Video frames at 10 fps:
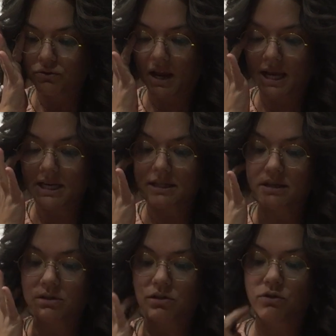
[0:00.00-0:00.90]
dry
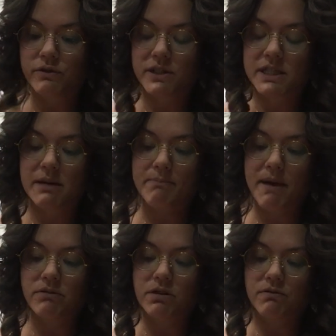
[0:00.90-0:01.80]
deserts and over steep
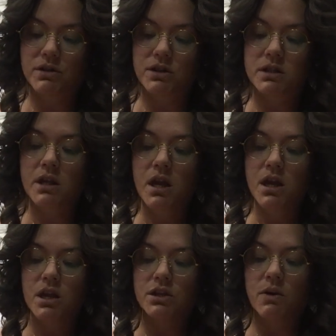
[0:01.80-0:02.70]
mountain ridges.
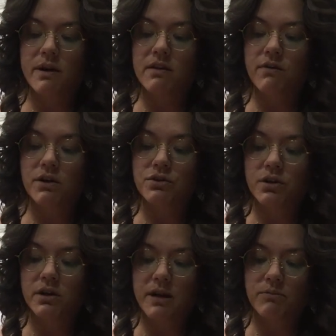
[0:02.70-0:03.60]
So an
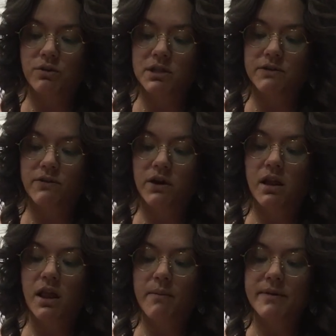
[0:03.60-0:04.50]
adventurer named Christopher
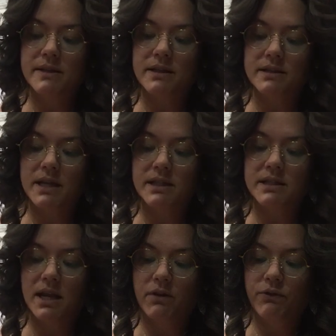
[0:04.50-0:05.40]
Columbus set
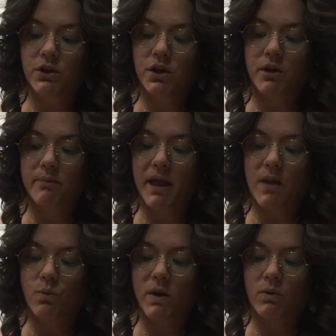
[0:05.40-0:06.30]
sail for Europe
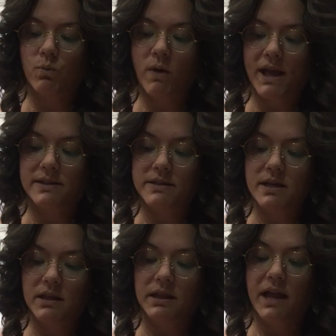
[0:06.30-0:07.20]
and went west,
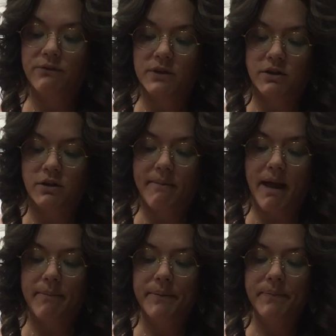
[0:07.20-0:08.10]
left on your map,